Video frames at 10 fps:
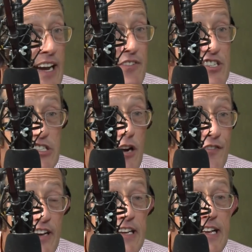I have a
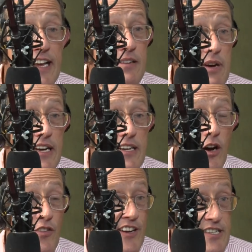sofa in my
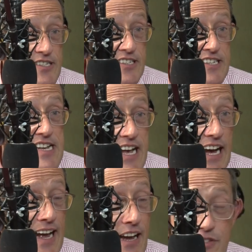office.
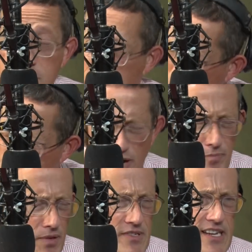I have no
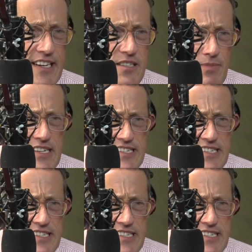problem saying to my